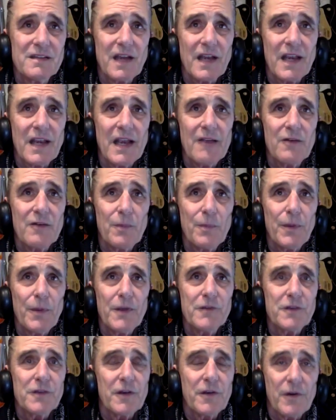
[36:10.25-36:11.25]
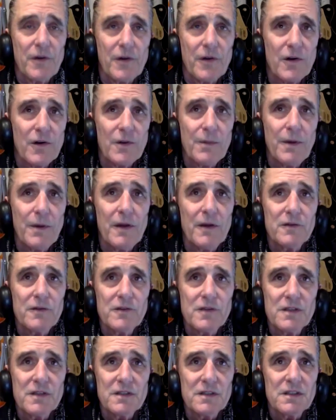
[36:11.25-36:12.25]
I came to a place I'd heard about
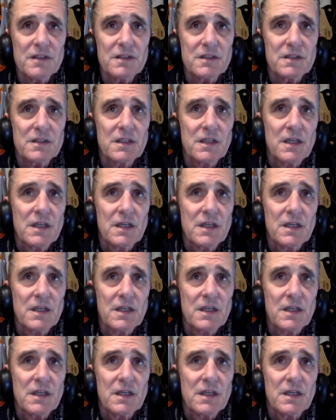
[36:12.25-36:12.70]
Jesus.